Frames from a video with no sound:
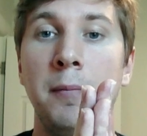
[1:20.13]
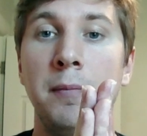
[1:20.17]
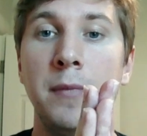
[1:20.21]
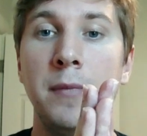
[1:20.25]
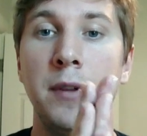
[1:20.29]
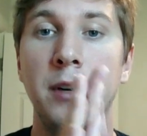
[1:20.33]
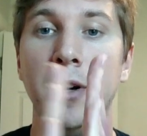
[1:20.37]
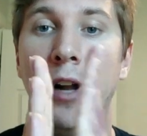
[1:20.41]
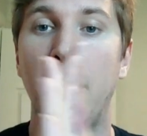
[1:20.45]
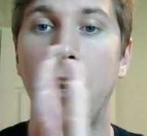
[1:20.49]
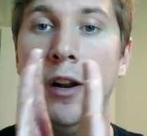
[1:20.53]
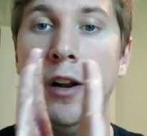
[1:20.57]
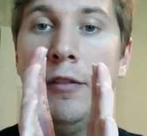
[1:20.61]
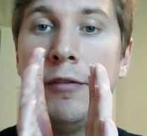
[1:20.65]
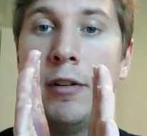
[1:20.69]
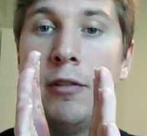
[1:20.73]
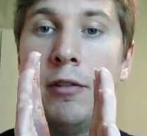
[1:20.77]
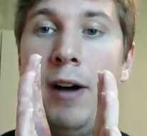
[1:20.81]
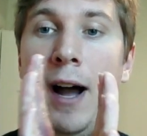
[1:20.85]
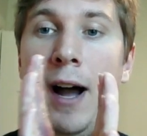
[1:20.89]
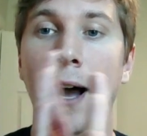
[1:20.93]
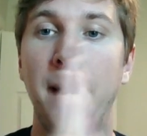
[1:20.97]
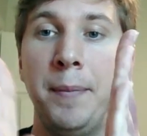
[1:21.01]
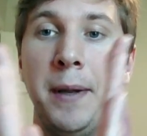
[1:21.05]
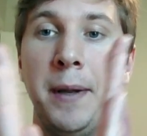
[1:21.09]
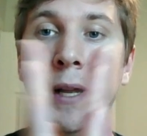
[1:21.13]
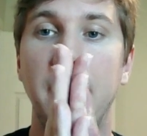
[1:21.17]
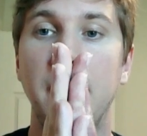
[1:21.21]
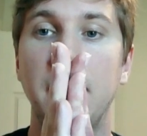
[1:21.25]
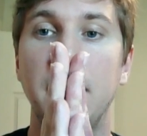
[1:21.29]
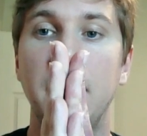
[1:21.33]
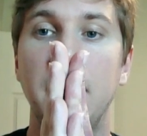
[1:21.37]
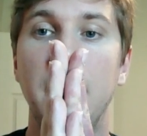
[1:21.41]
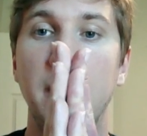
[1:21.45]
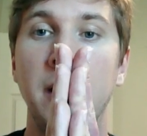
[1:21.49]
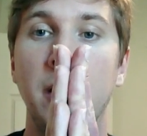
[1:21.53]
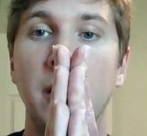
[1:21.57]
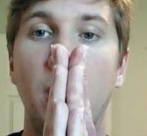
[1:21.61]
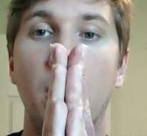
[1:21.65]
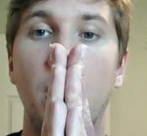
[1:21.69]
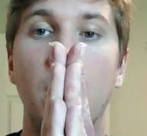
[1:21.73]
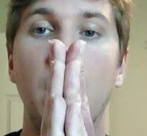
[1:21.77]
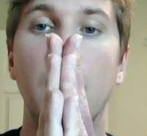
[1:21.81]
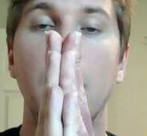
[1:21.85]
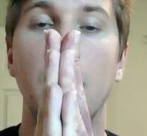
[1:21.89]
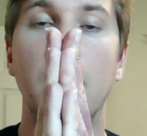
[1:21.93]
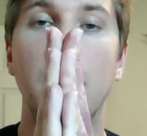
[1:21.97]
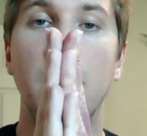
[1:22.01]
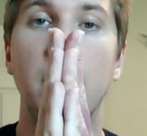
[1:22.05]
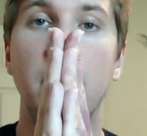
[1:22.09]
they're not overlapping, they are
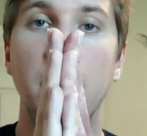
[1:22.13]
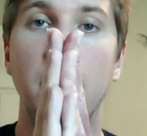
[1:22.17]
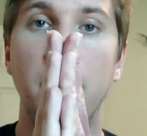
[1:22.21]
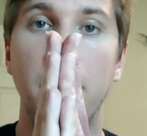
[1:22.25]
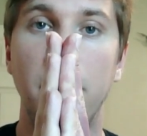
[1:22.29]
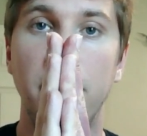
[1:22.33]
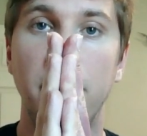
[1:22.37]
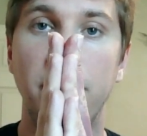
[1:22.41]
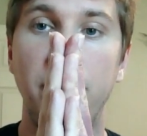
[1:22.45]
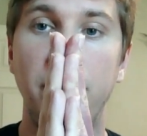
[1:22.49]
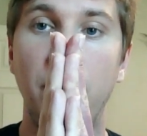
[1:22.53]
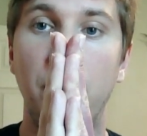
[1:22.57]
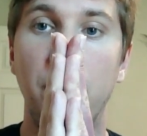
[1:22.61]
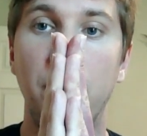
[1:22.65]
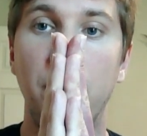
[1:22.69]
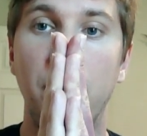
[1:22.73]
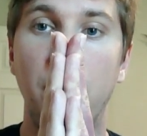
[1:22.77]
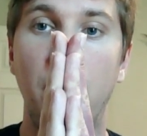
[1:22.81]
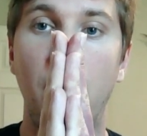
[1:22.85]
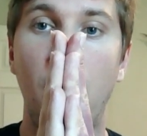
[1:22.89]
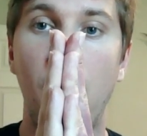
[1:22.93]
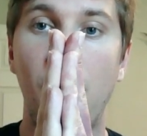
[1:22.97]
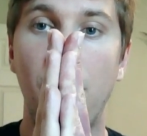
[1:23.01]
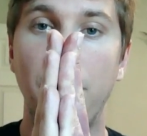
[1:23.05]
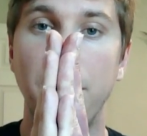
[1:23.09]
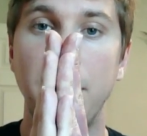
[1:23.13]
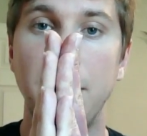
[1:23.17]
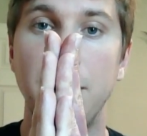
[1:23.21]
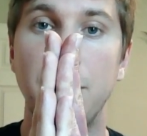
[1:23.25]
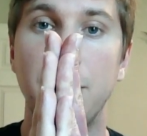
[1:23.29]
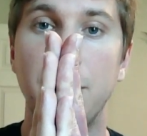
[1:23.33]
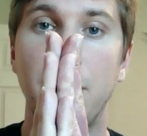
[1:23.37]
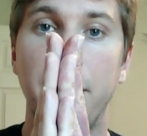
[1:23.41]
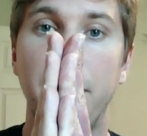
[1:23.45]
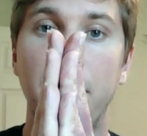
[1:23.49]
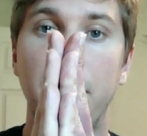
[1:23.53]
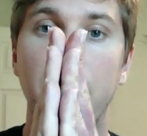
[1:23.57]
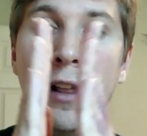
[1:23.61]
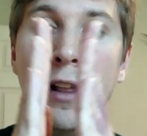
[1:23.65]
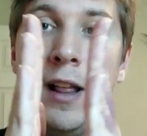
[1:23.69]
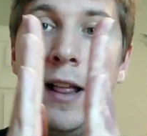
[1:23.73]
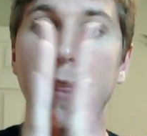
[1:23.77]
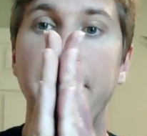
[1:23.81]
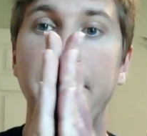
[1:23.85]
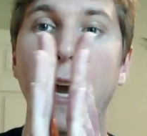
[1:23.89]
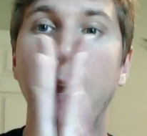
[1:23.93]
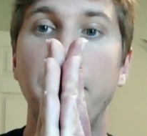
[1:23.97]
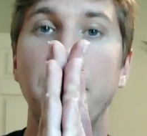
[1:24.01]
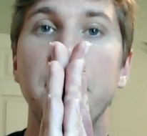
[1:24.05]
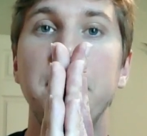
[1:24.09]
full on each other.
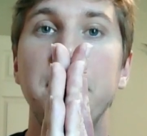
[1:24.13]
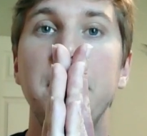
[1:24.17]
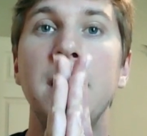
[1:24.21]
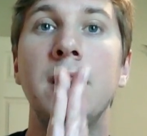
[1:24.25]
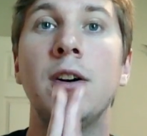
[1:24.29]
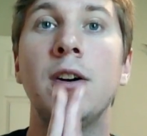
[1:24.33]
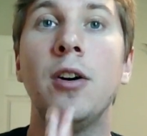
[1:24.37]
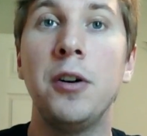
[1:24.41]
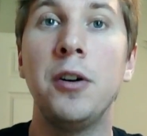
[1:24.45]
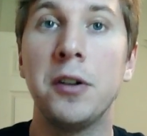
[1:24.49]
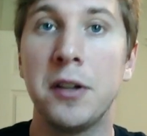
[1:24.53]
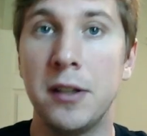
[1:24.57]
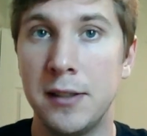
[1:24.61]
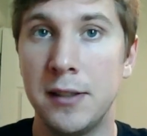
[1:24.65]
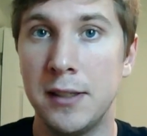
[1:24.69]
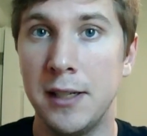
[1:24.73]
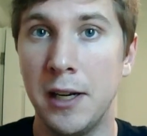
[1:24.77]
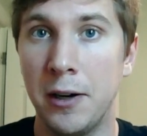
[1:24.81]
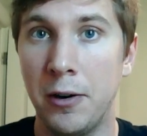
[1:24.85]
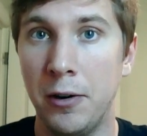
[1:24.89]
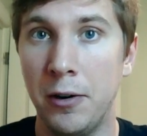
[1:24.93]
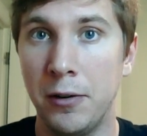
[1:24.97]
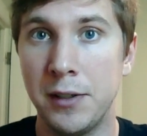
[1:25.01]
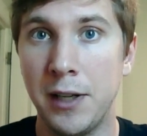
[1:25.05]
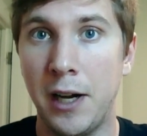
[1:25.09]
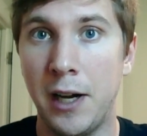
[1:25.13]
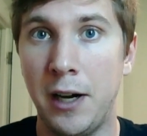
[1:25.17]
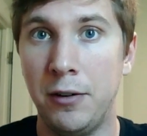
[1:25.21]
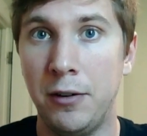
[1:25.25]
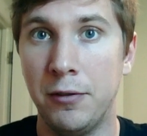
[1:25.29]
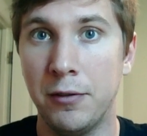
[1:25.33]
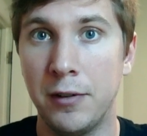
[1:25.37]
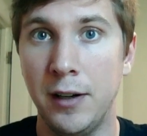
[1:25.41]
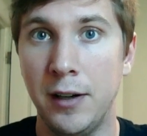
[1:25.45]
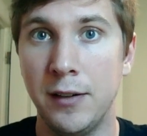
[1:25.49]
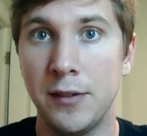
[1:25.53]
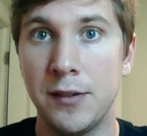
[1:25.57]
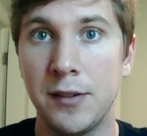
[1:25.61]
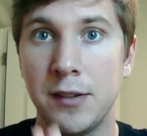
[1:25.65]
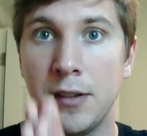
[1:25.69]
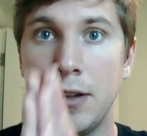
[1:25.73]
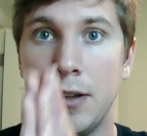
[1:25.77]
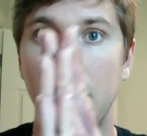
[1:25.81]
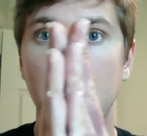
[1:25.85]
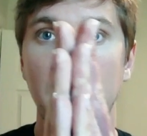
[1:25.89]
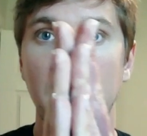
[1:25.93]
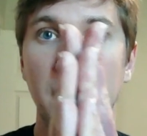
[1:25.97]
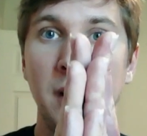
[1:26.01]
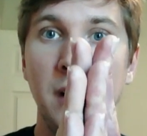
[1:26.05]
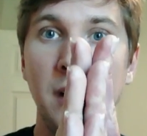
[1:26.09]
That would be called a 0 tolerance.
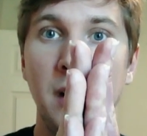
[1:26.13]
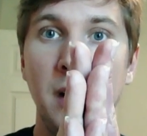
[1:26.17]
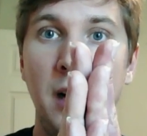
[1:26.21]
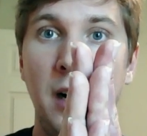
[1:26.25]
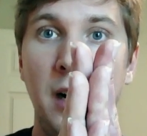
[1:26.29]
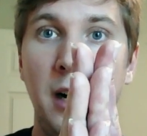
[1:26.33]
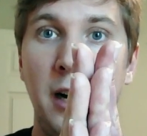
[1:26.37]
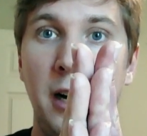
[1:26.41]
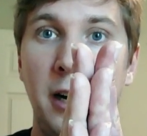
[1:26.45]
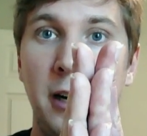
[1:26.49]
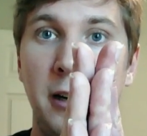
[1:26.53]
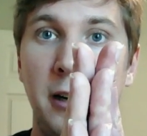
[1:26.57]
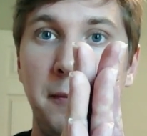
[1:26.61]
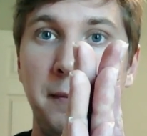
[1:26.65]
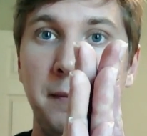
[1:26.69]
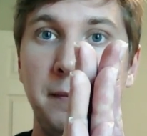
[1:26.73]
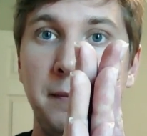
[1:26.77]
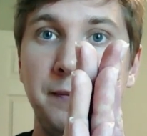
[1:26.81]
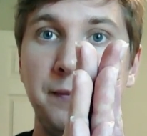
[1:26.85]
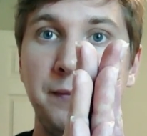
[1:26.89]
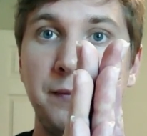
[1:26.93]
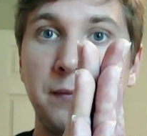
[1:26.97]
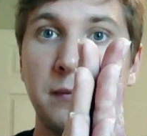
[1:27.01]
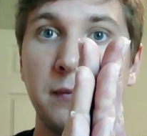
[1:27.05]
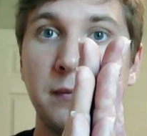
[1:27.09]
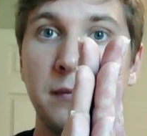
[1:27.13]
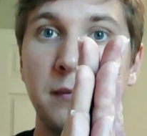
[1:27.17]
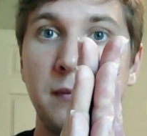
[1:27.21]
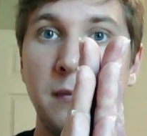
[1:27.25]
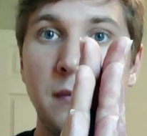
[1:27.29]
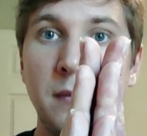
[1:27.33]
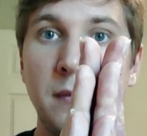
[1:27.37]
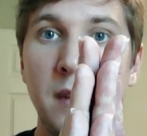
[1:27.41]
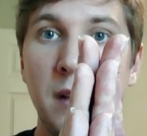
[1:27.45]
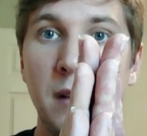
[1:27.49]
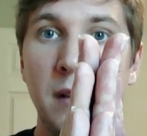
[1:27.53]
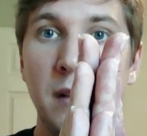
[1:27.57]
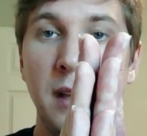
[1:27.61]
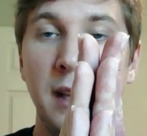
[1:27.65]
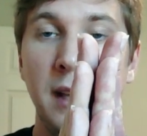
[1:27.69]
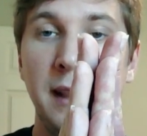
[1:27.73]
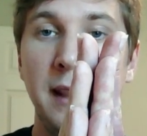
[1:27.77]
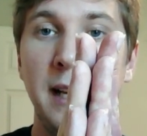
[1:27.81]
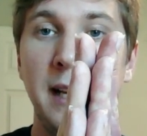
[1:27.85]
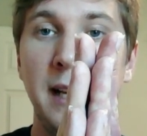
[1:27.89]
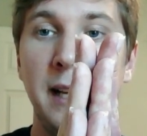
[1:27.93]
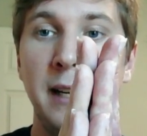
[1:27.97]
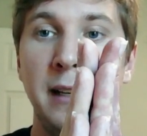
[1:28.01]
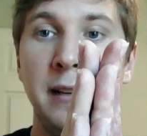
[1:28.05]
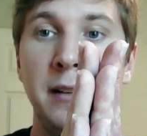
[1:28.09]
And
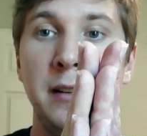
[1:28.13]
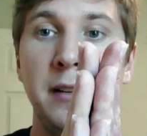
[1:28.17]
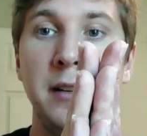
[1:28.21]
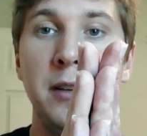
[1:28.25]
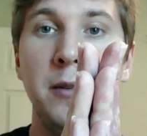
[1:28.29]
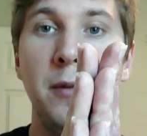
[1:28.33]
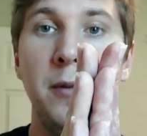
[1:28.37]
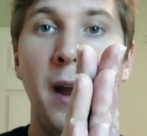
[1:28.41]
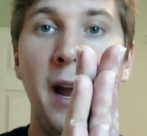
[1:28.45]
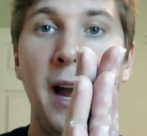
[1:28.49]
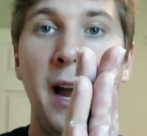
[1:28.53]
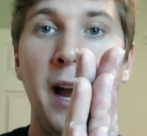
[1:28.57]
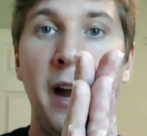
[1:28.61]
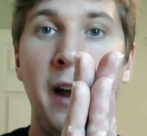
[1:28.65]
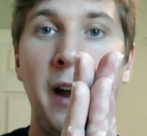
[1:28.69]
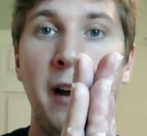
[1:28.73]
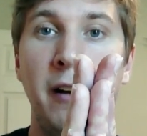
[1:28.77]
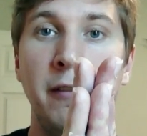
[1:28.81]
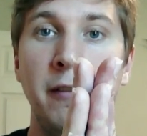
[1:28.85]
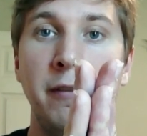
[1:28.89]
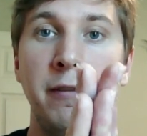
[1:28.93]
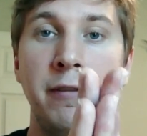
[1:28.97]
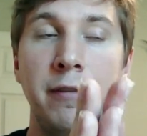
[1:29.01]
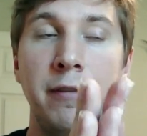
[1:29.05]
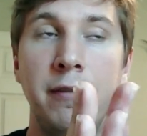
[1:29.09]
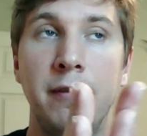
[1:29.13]
then you have